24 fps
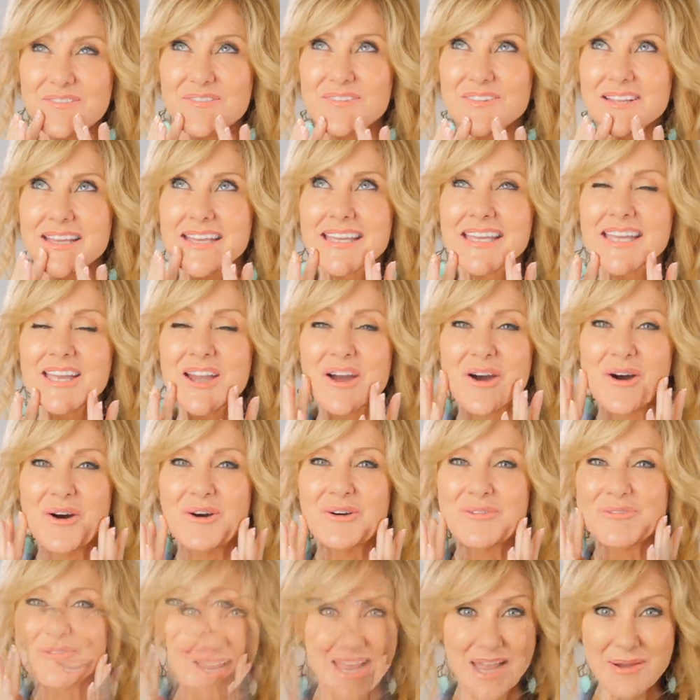flaking
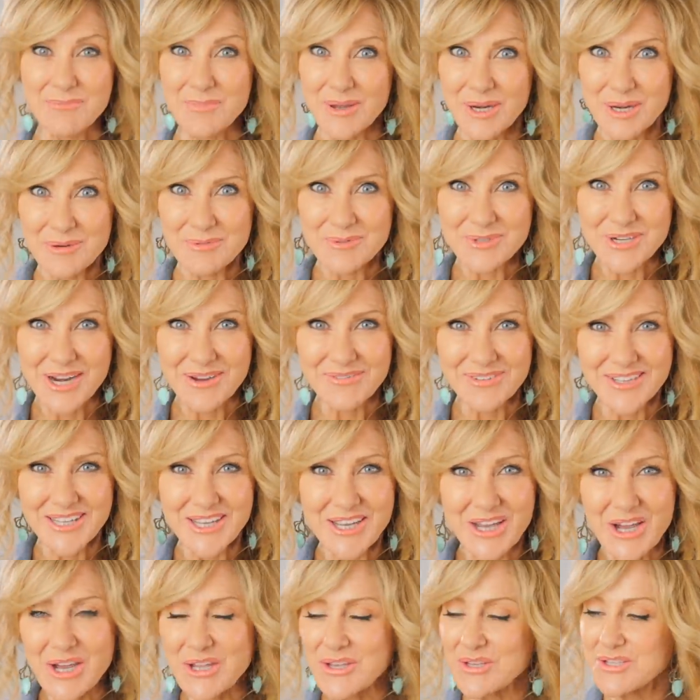off. And when I'm
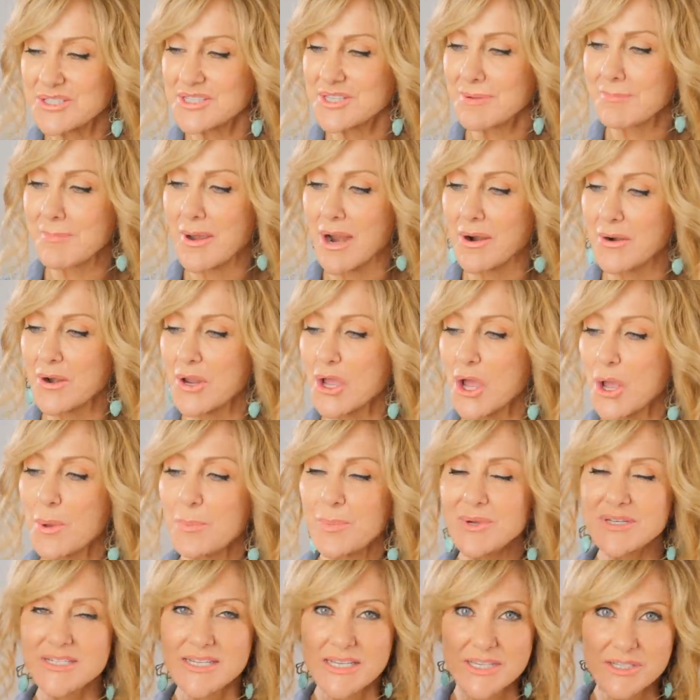traveling, I use the Mario
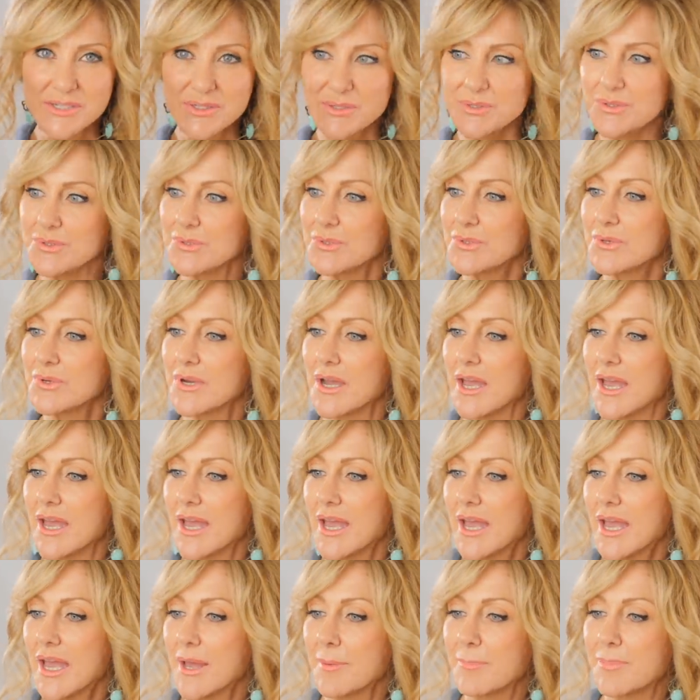Badescu
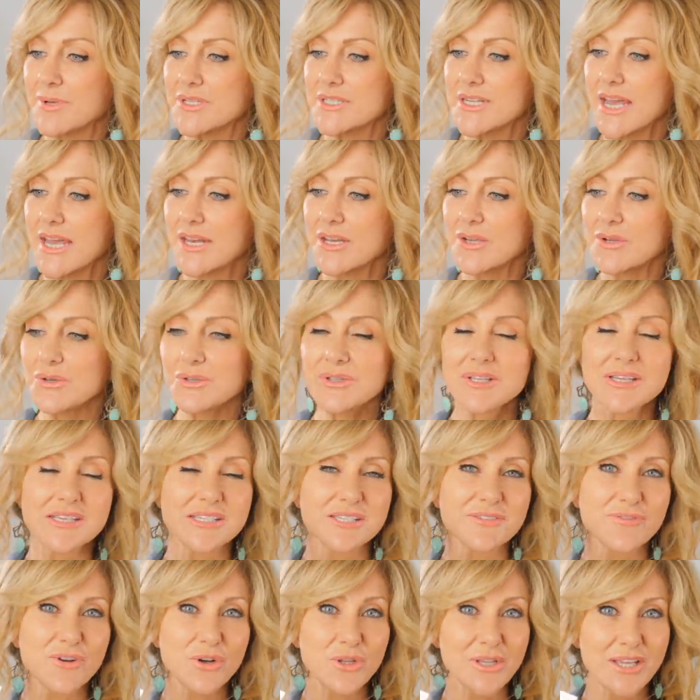Botanical
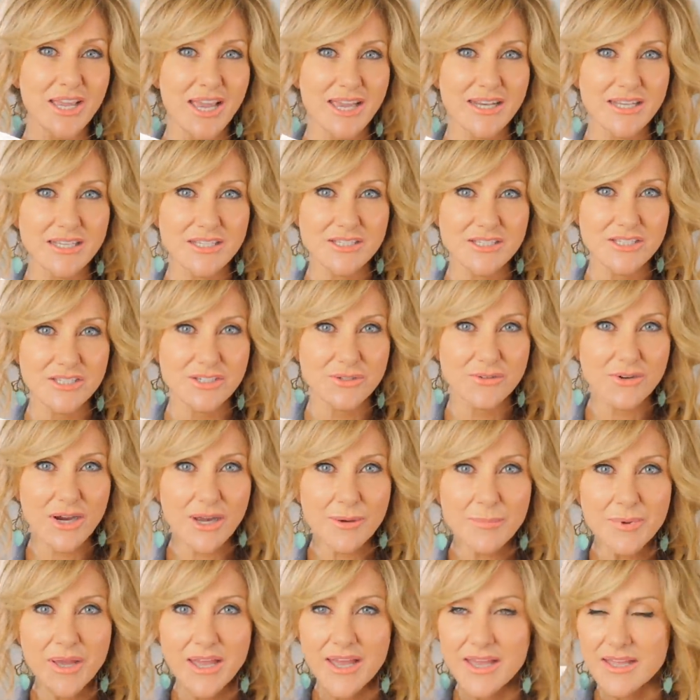Exfoliating
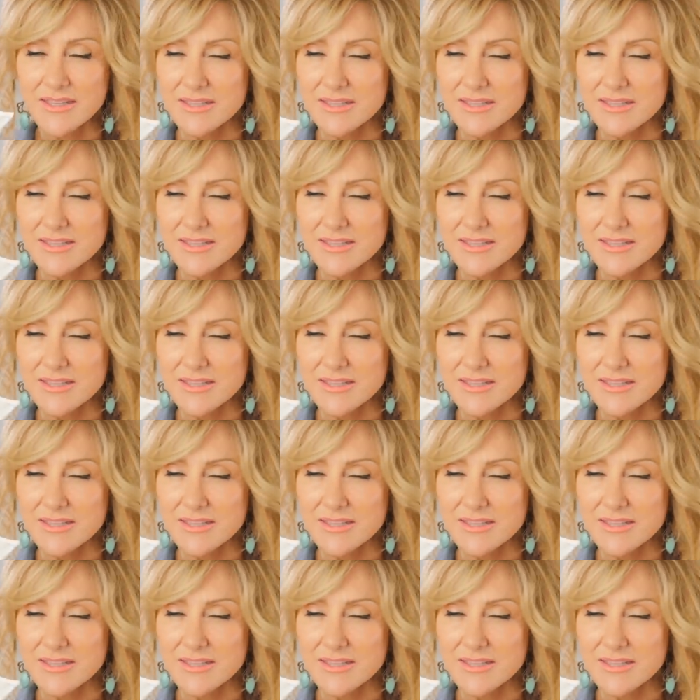Scrub.